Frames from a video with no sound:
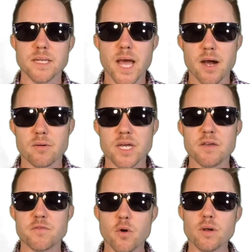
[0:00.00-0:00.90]
Now,
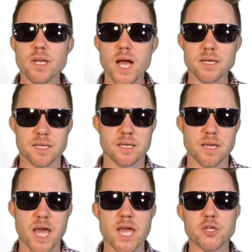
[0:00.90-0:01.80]
if you're
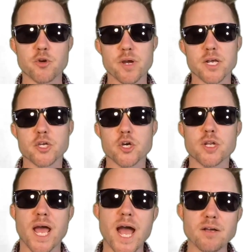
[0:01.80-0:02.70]
lucky and you're in a
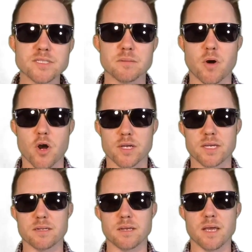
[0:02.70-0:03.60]
good housing
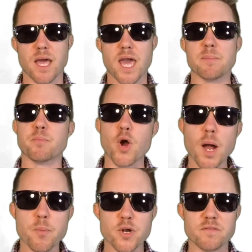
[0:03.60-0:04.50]
market and
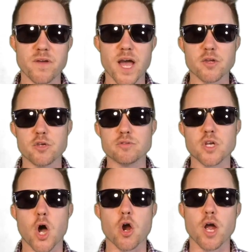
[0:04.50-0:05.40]
property values
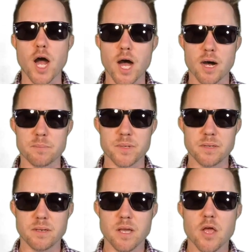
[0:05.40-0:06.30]
are up,
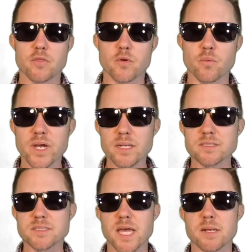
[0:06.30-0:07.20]
the real
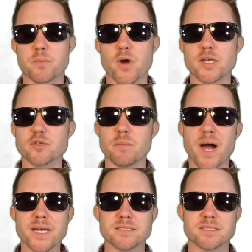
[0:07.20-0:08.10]
estate appraiser
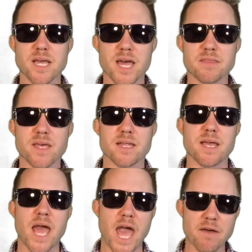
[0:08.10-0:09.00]
might say
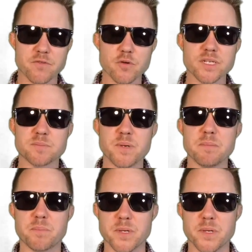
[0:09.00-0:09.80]
that after it's been